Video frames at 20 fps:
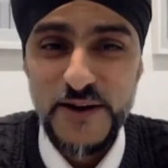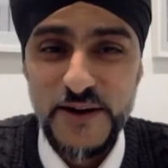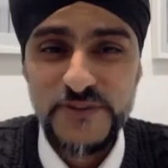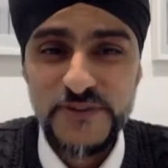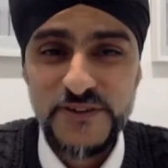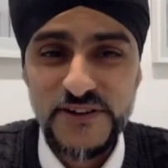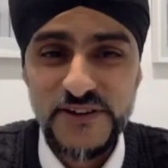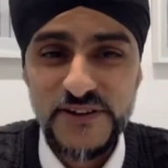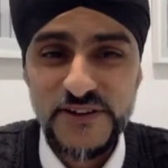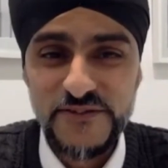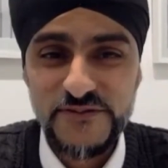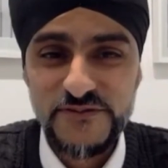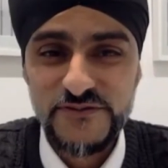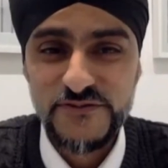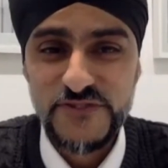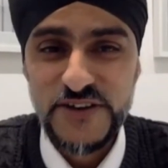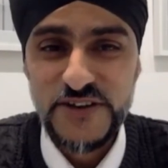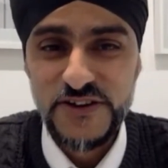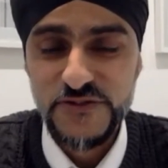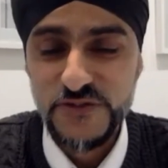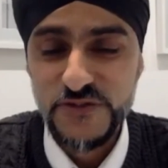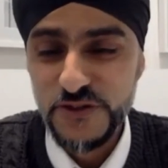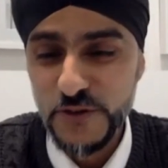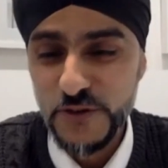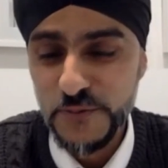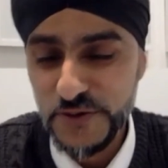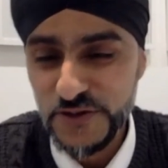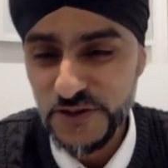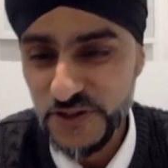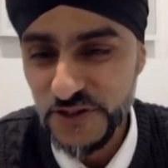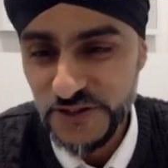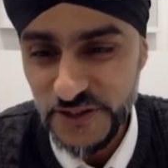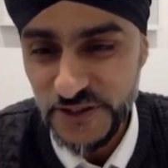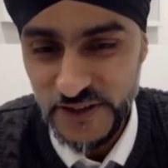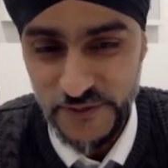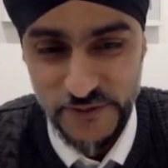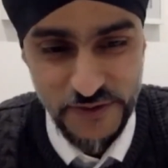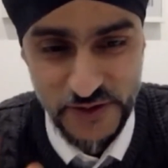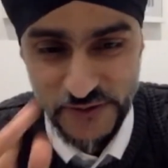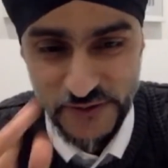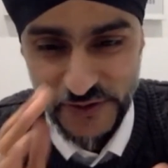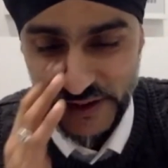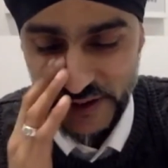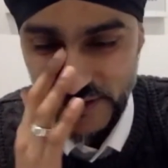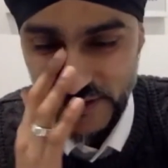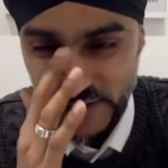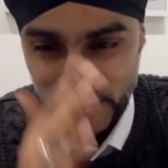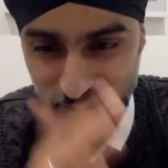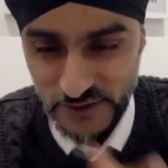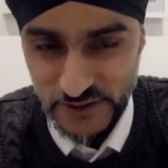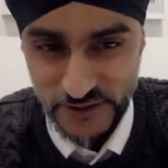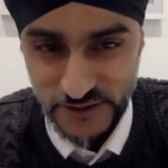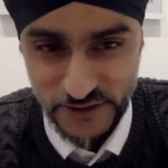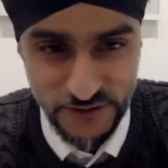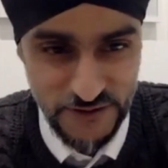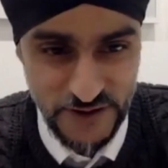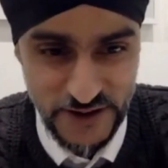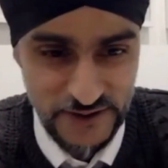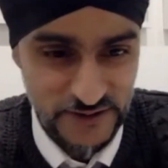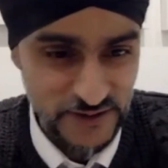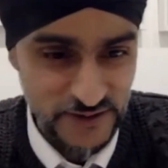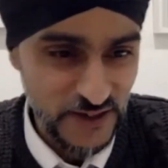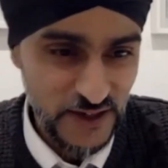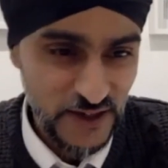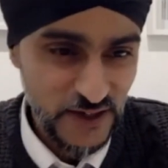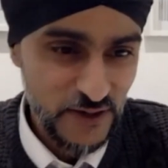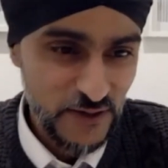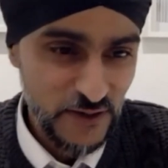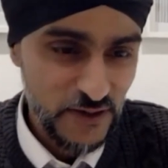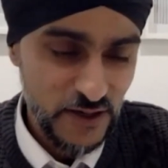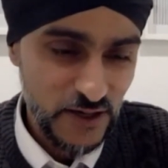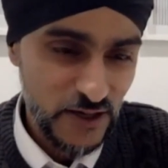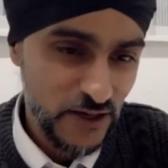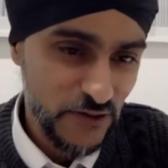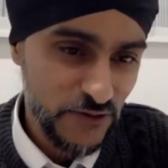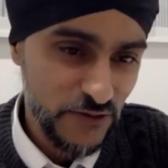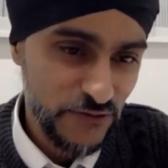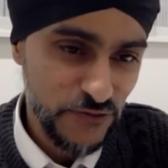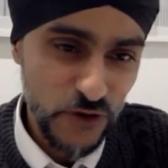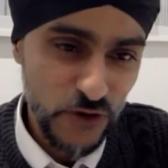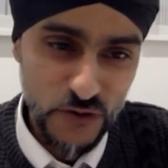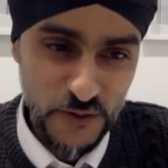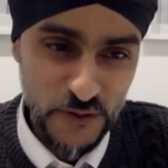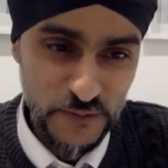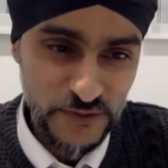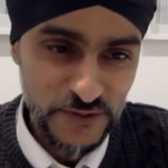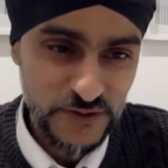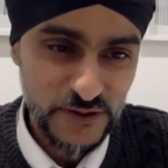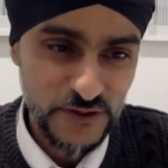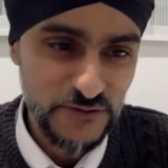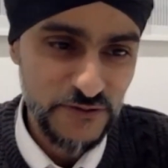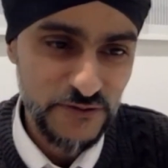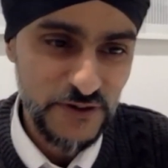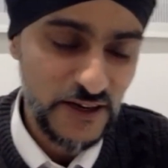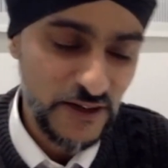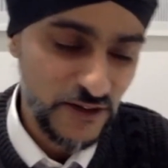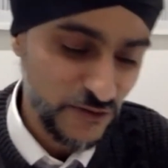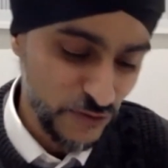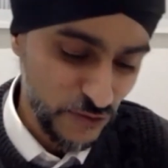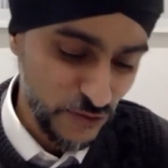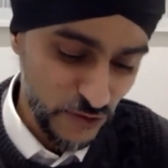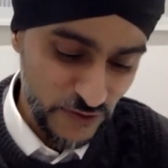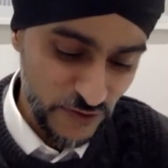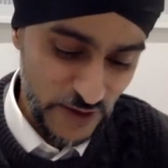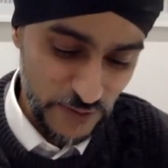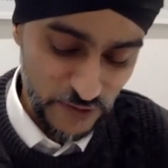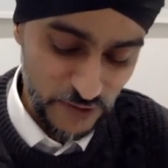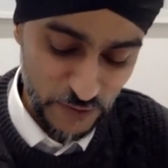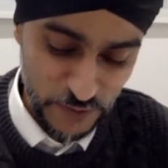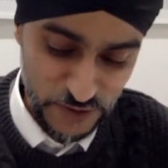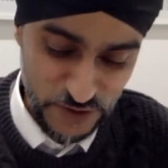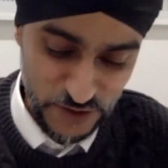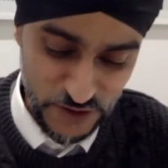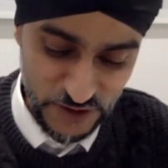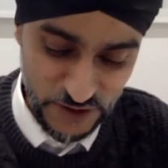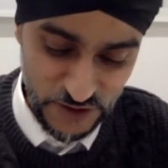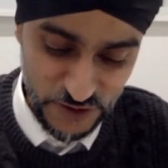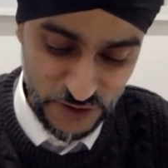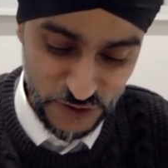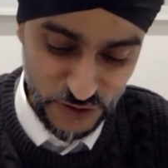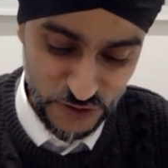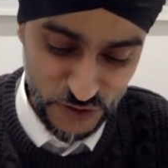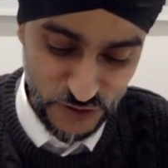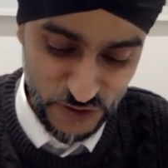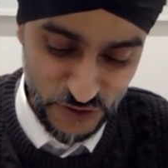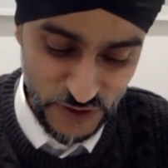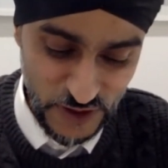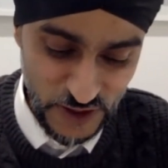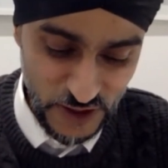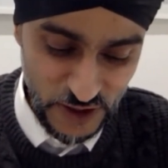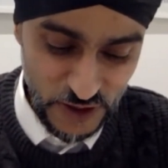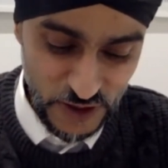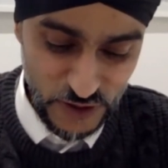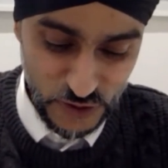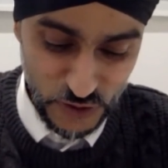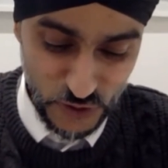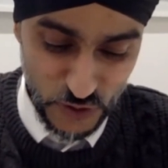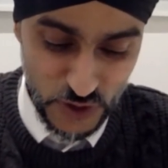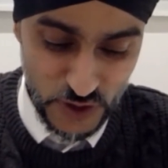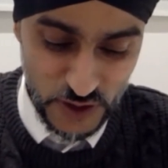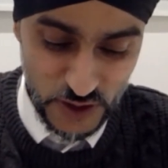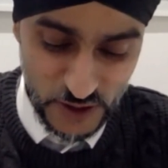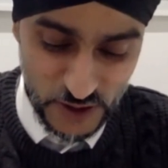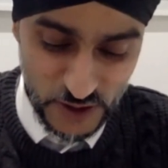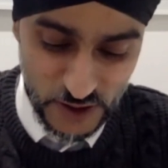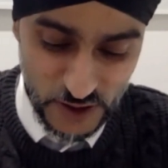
absolutely. And thank you for the opportunity. I mean, these are great forums to really sort of have the opportunity to sort of talk,